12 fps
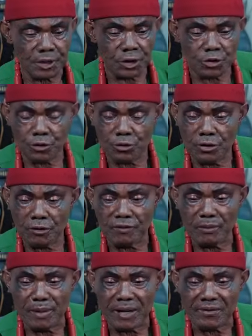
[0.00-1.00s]
The truth of
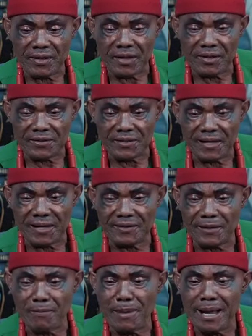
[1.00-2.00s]
the matter is
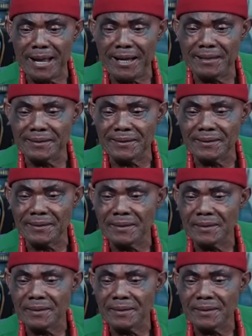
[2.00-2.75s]
that the man